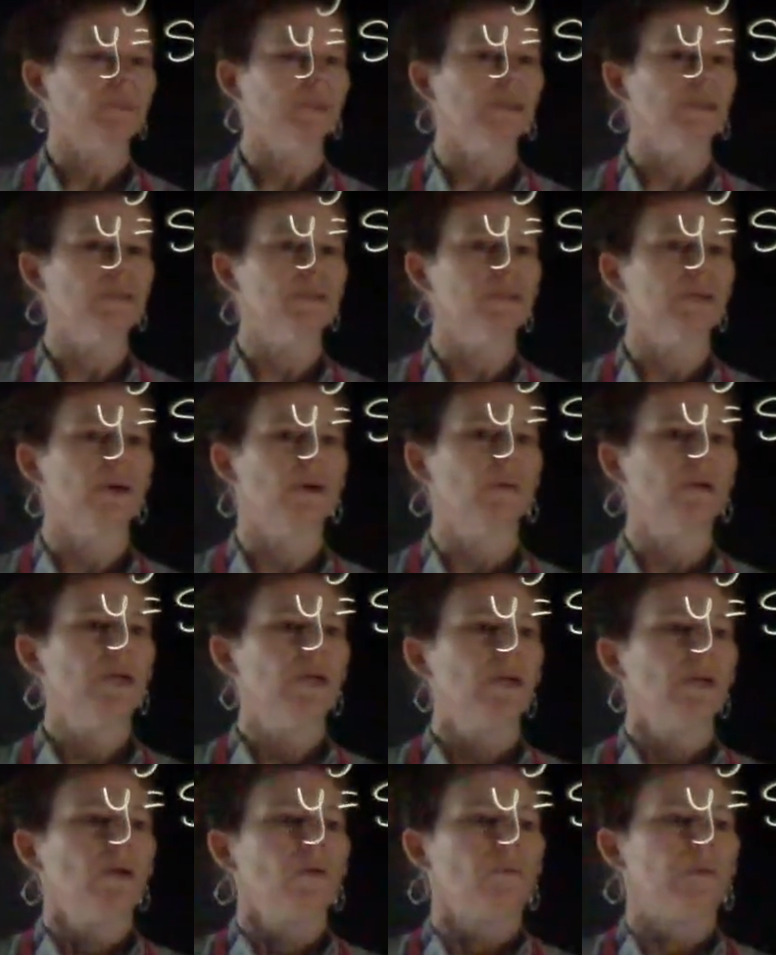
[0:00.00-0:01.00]
So
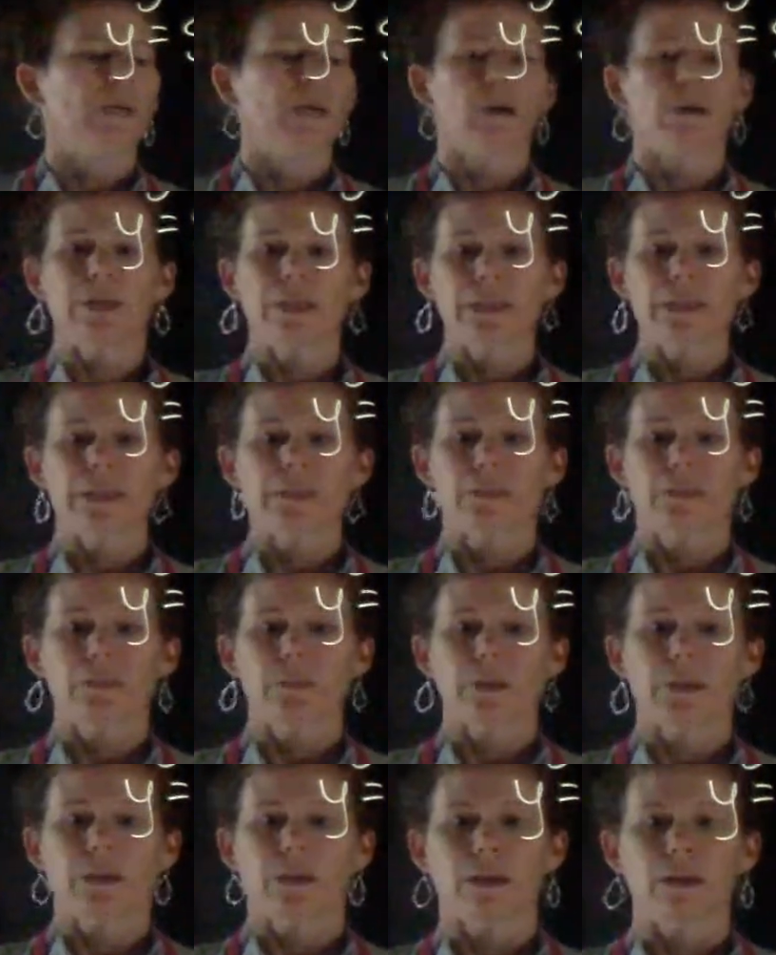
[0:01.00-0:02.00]
we already did the
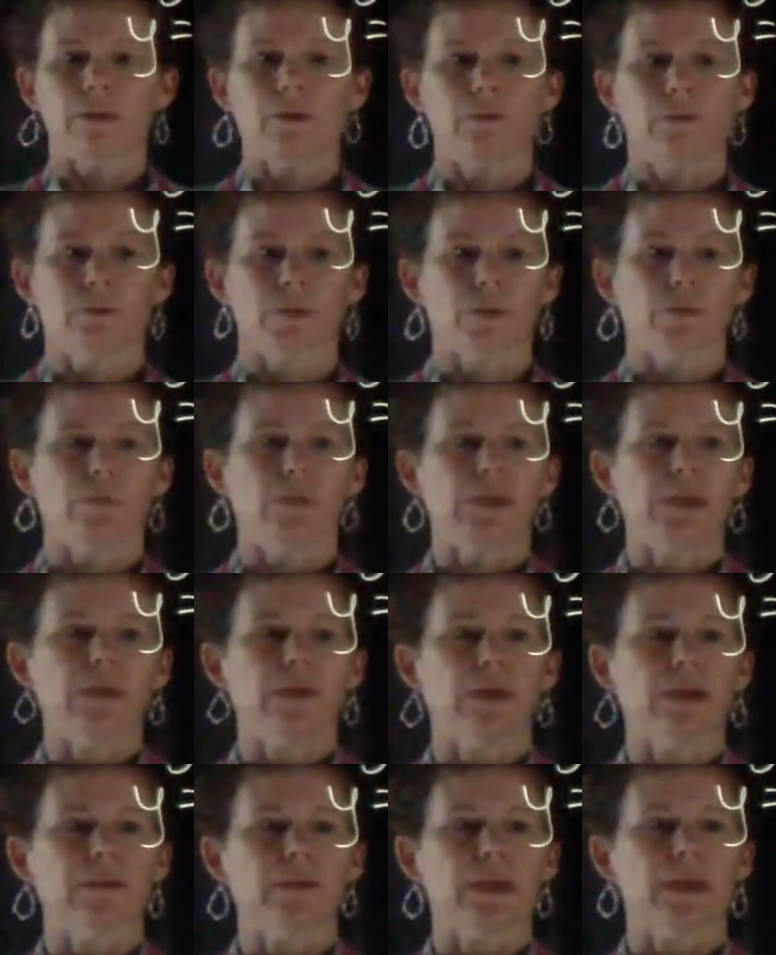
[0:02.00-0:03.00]
work to figure
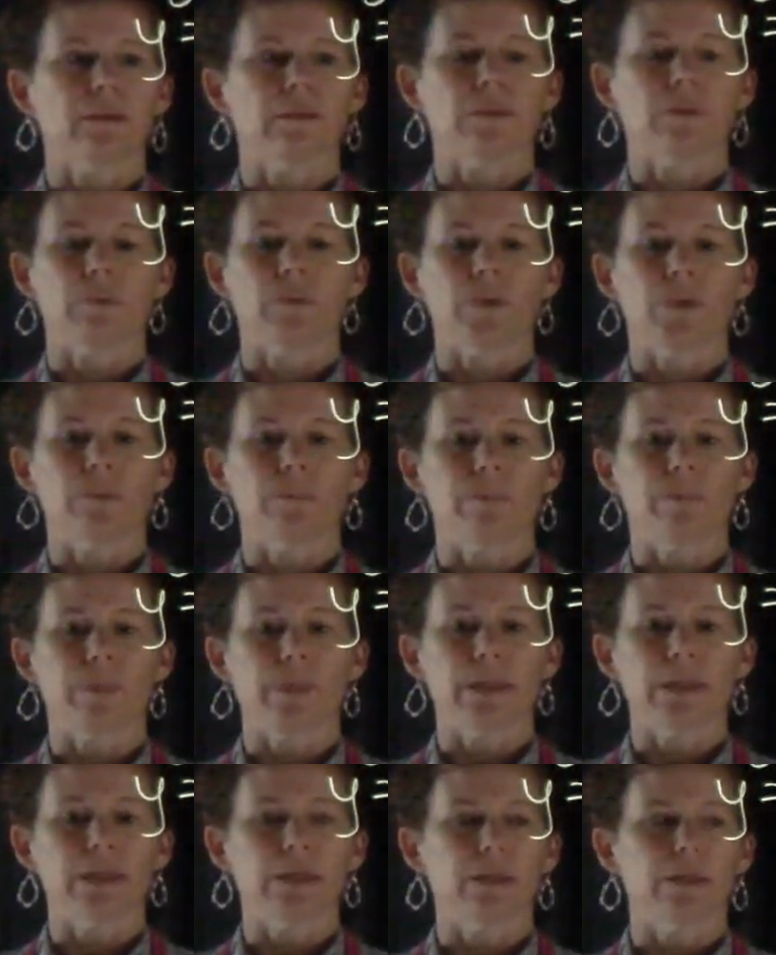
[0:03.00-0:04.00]
out that if your
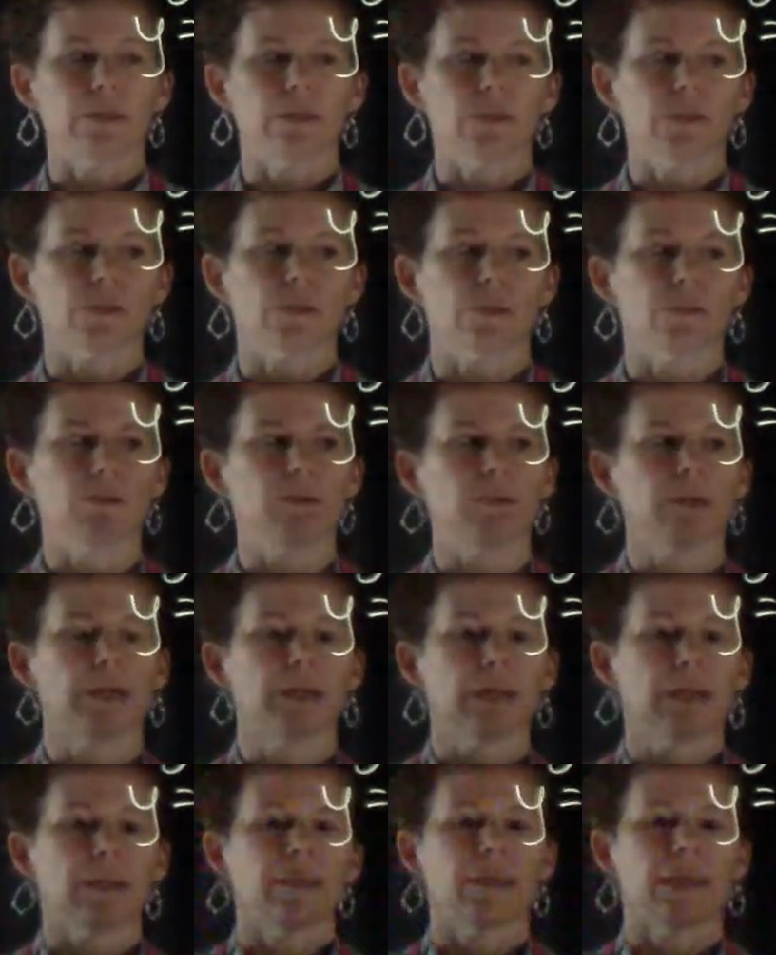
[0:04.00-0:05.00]
b is 2,
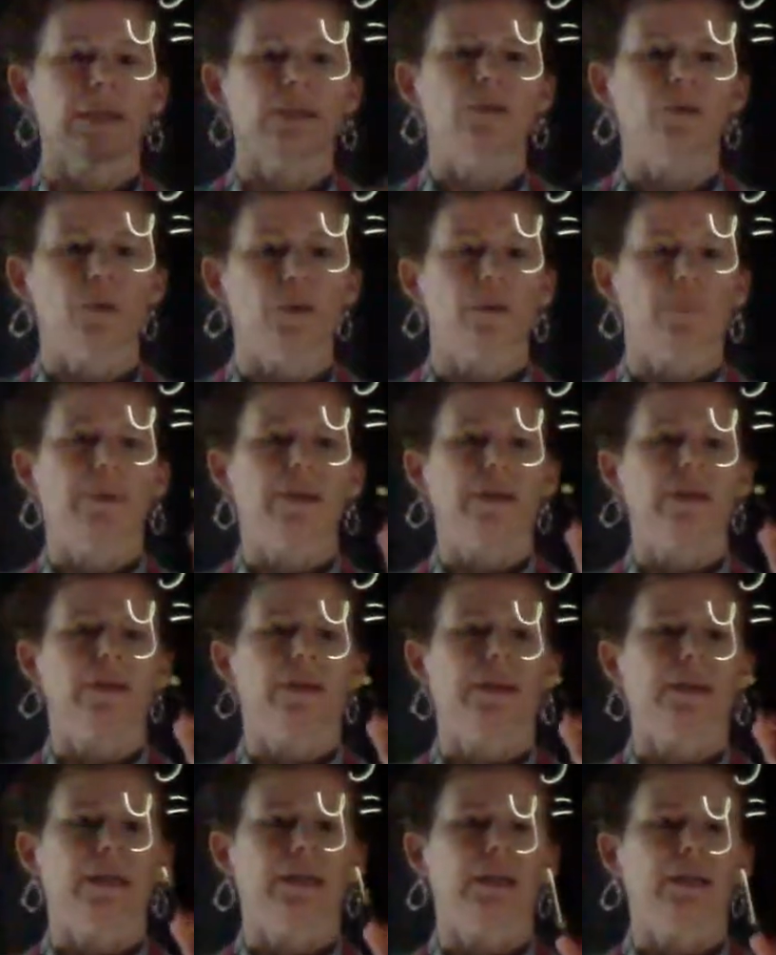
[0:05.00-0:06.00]
then your
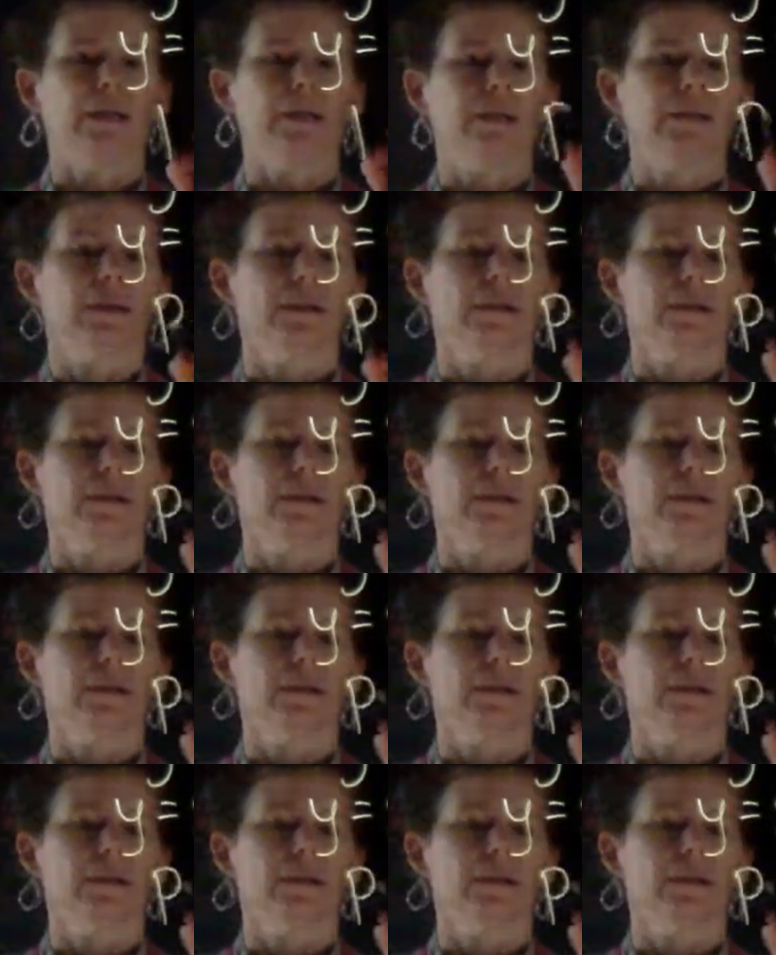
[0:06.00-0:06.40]
period